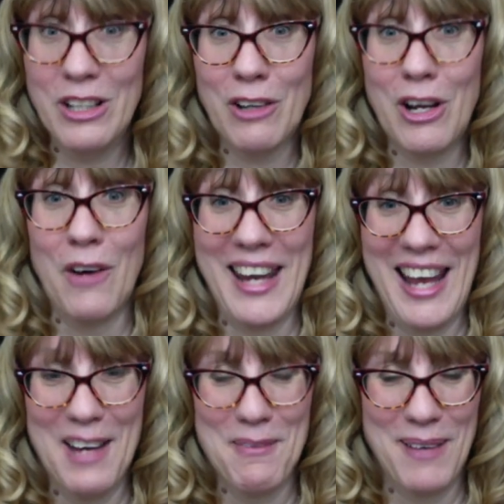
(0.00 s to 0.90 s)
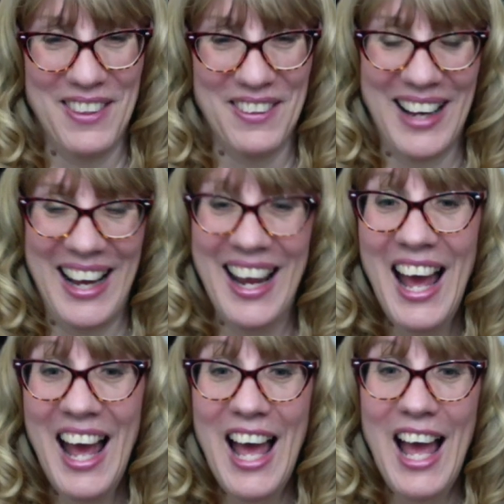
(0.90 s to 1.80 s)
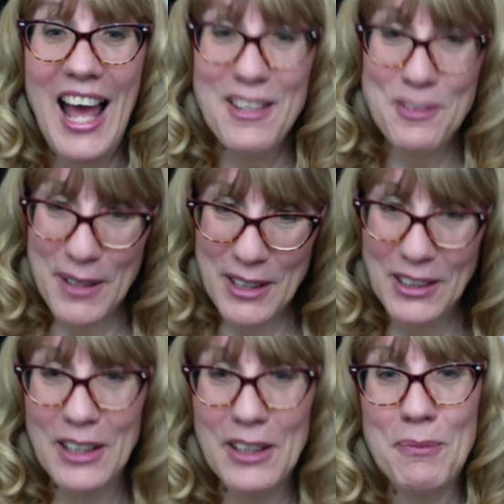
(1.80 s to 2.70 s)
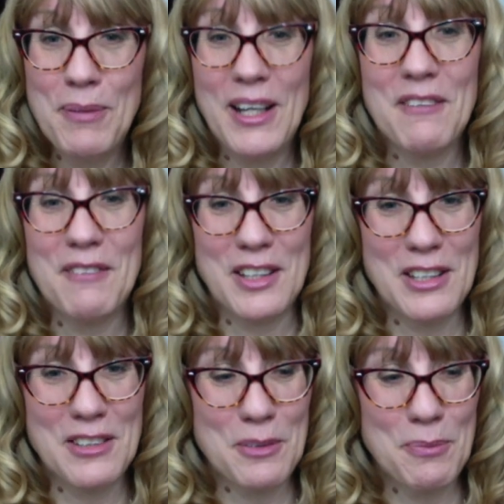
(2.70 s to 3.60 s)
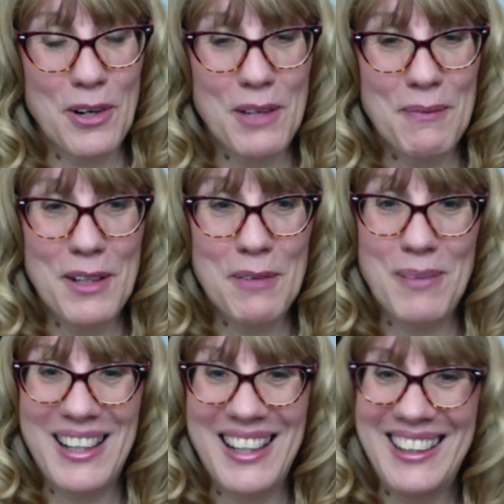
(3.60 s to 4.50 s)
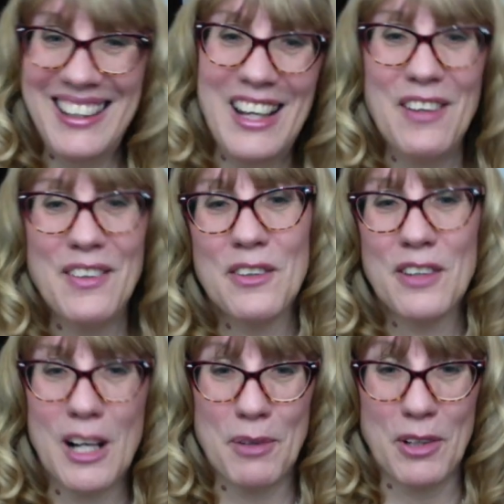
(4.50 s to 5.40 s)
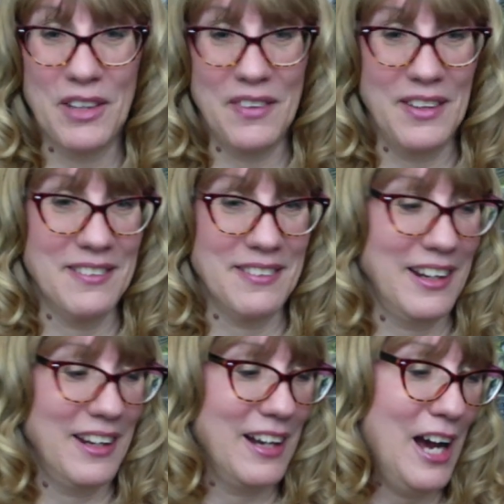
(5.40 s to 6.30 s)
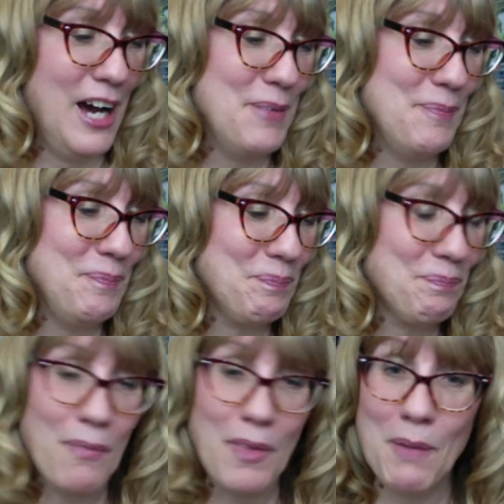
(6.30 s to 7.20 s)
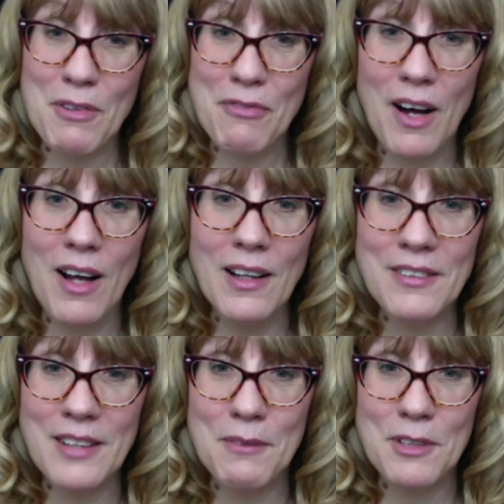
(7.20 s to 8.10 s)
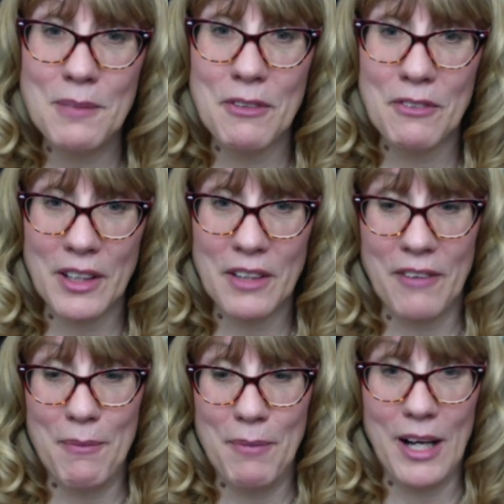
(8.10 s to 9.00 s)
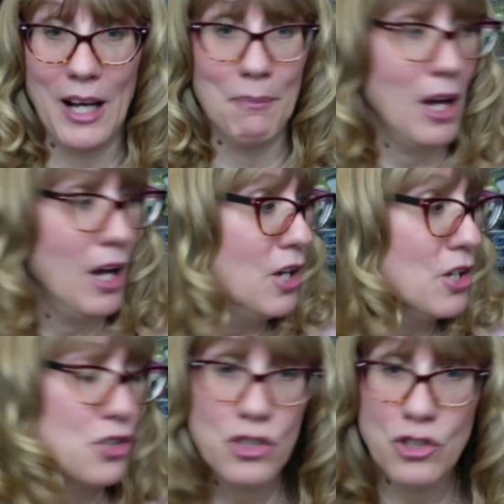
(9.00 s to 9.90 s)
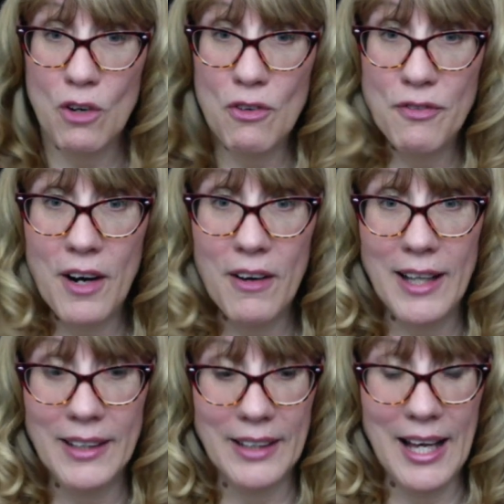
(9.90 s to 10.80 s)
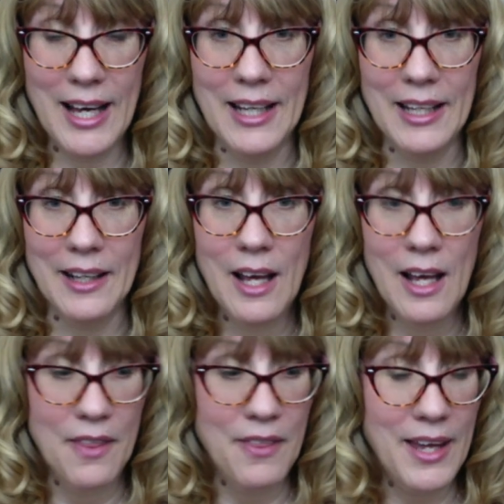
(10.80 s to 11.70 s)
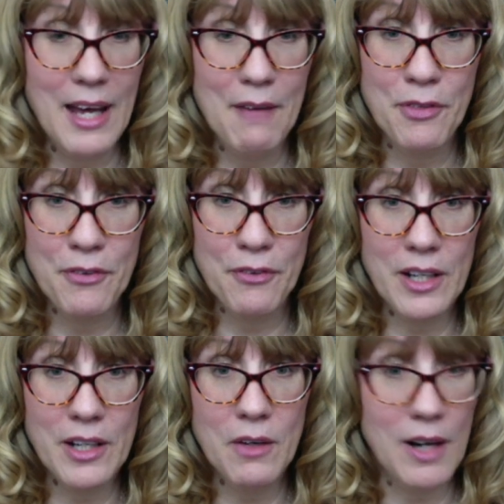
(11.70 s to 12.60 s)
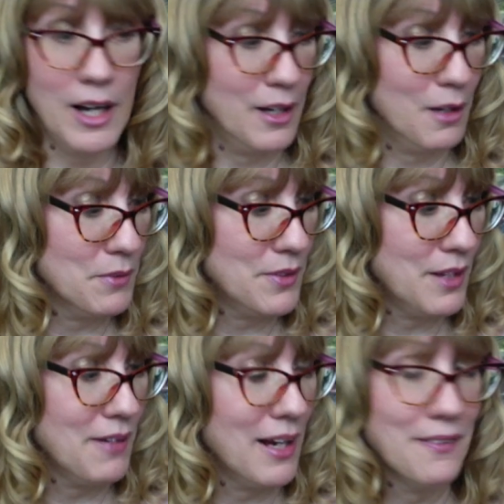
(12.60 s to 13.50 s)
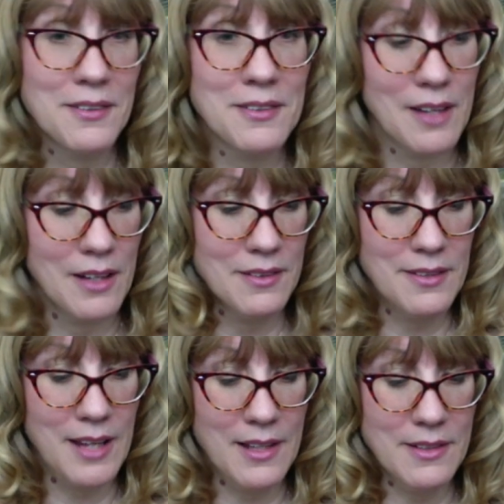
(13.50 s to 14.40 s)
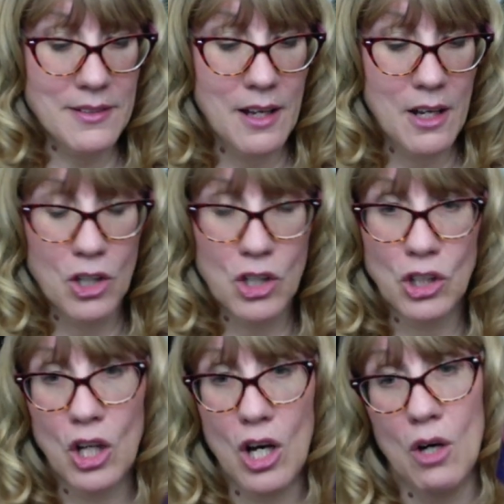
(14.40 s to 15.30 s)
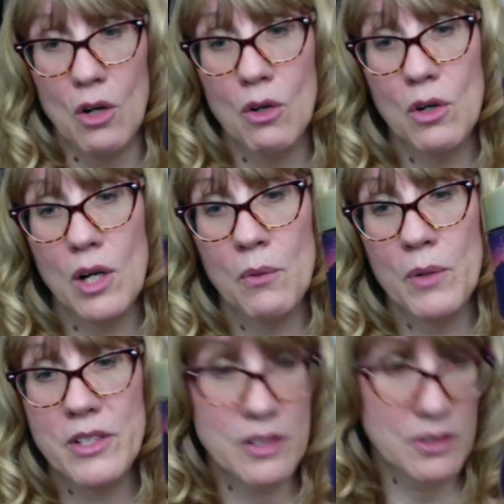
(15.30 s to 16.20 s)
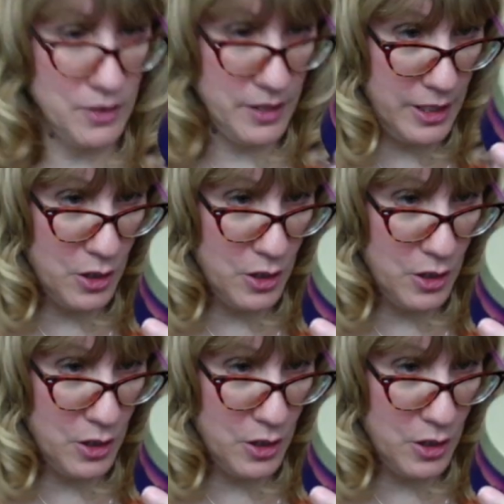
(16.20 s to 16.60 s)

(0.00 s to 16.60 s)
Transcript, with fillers: going on, by the way, has been a little bit of a disappointment, but it, you know, there are a couple good things in it. Um, but fall seems to be really ramping up. So far online, they have three new items. They've got the sunset, Glow, which is the